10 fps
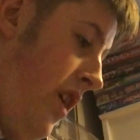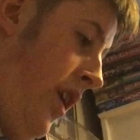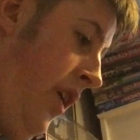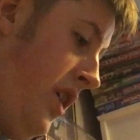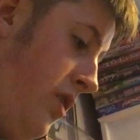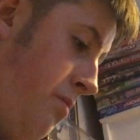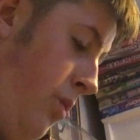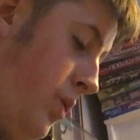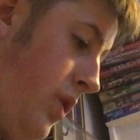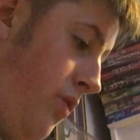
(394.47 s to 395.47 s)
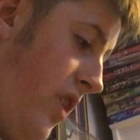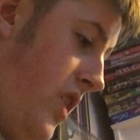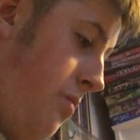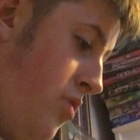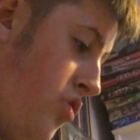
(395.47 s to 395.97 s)
I like them more than the
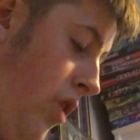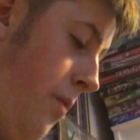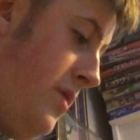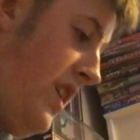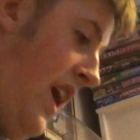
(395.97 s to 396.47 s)
random drops,